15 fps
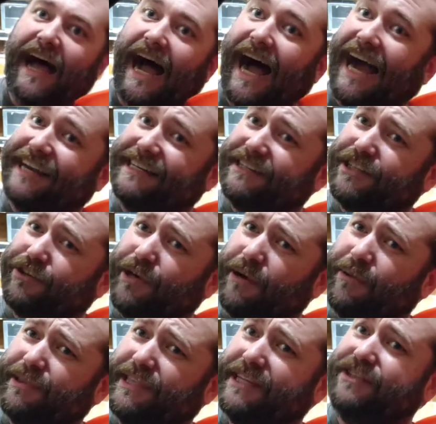I disagree
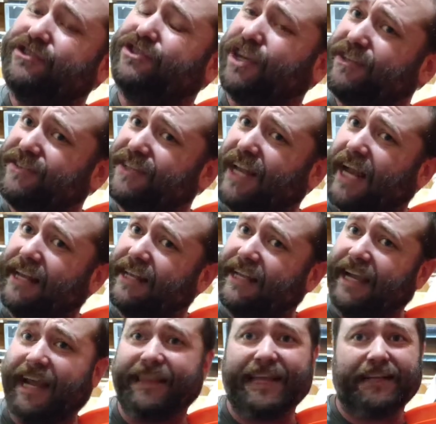with it just
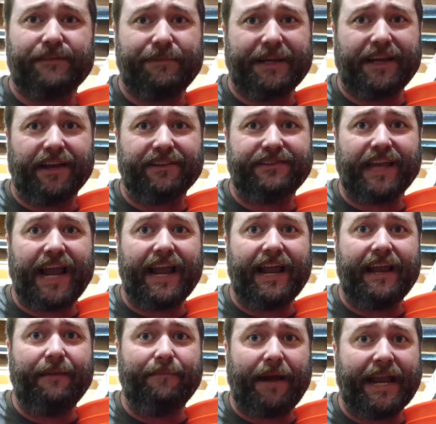slightly, and that's because
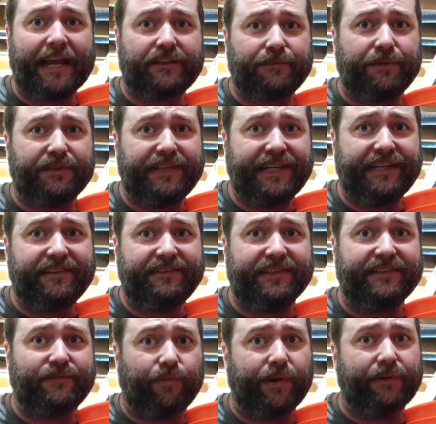my expertise
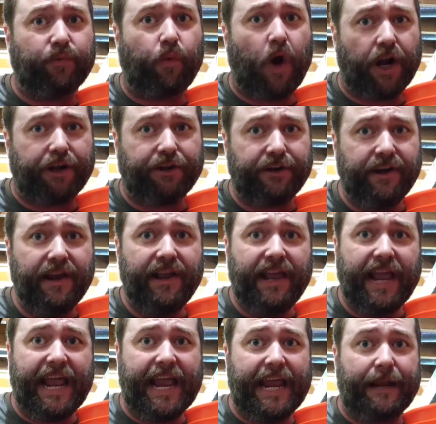is with water
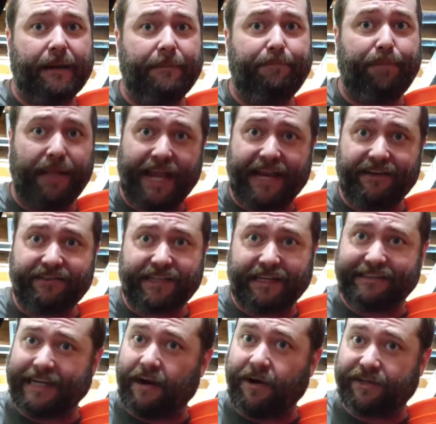and plants.
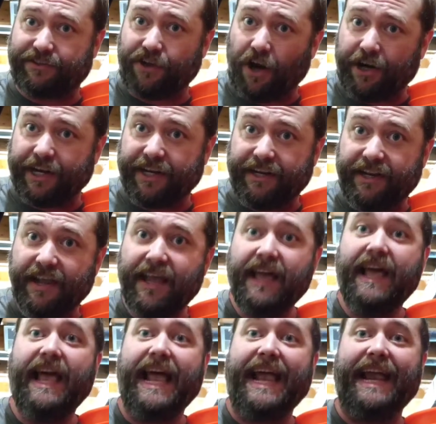That's how I started.
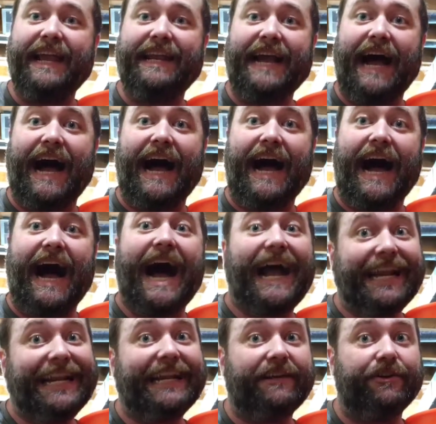And
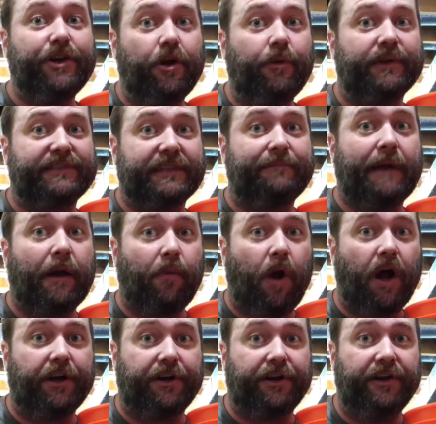I need to know what's in my
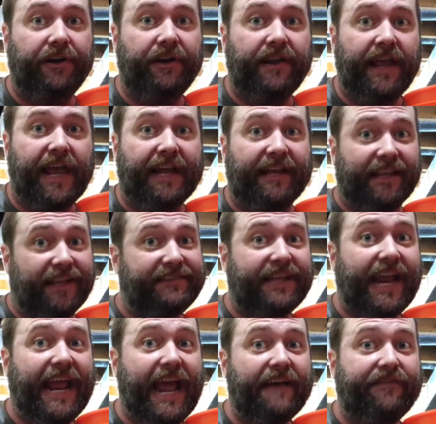water. And unless
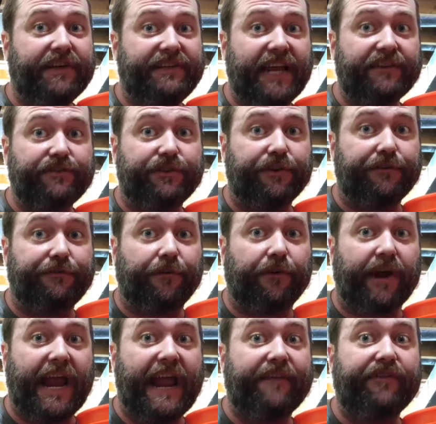I have a tester
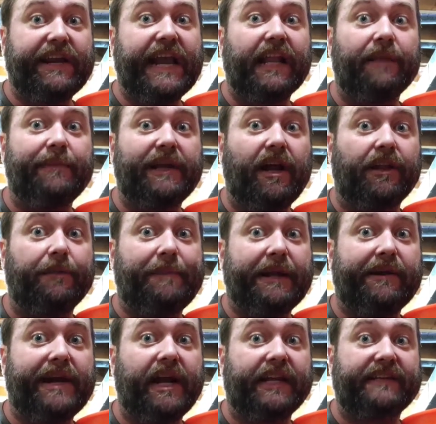for every element on the
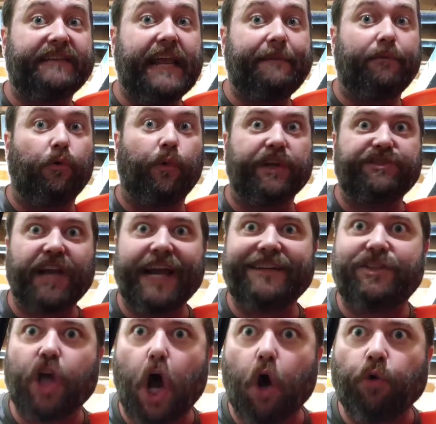periodic table, which I
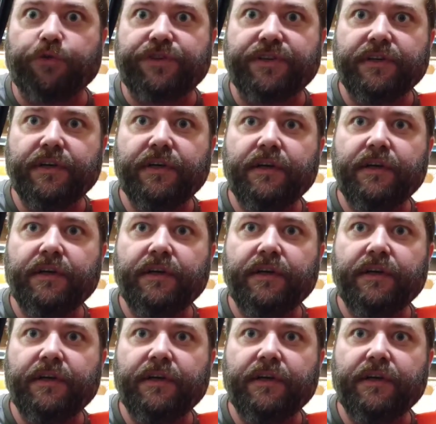don't,